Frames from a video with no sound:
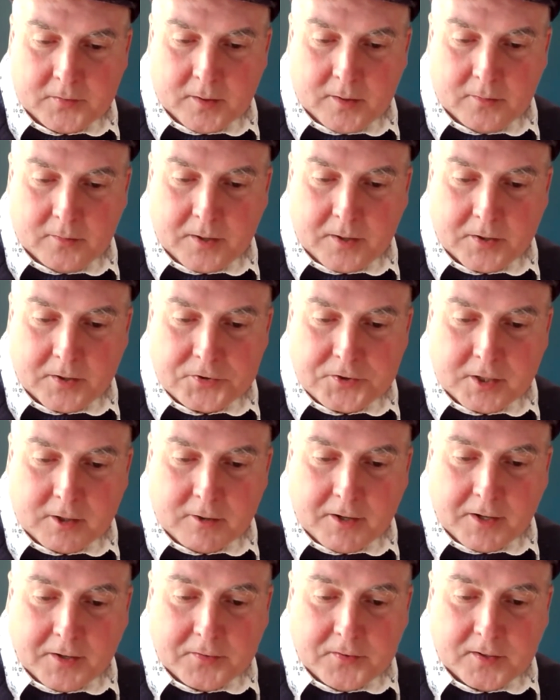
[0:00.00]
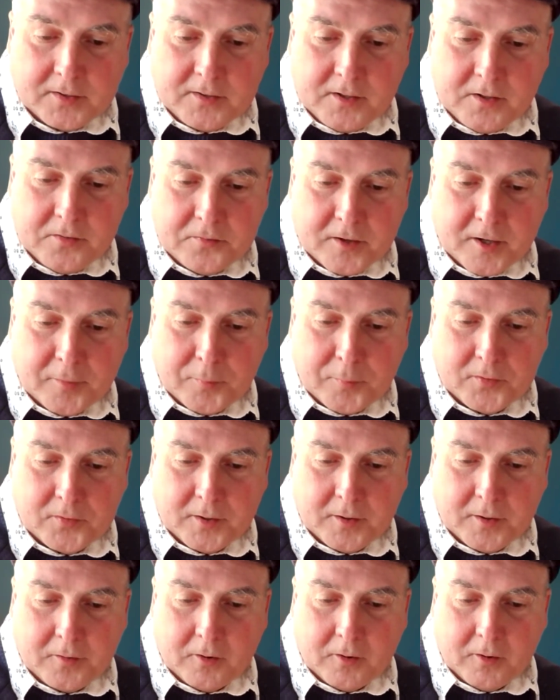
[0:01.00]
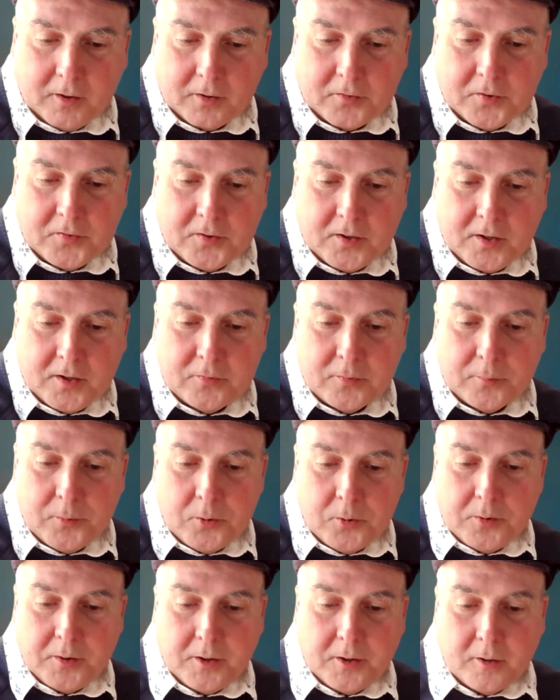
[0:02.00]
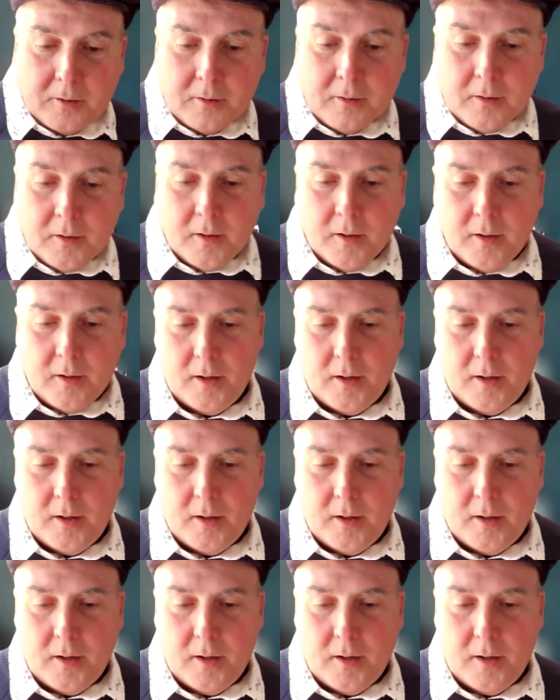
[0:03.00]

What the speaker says: France generates 65% of their electricity from nuclear.